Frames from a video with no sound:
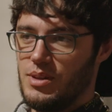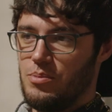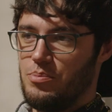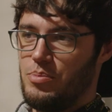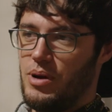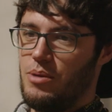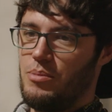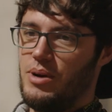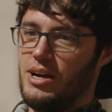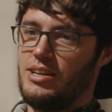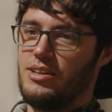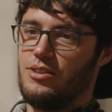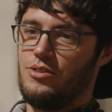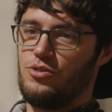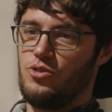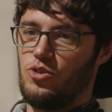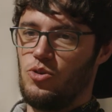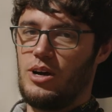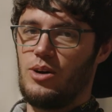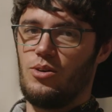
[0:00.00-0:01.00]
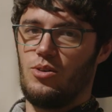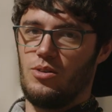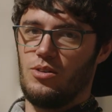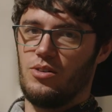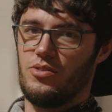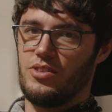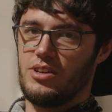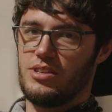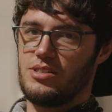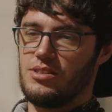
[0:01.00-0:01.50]
bear in mind, throughout all
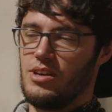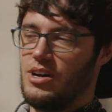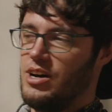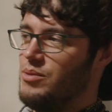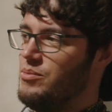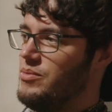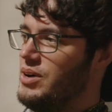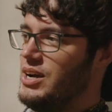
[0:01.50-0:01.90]
of this time,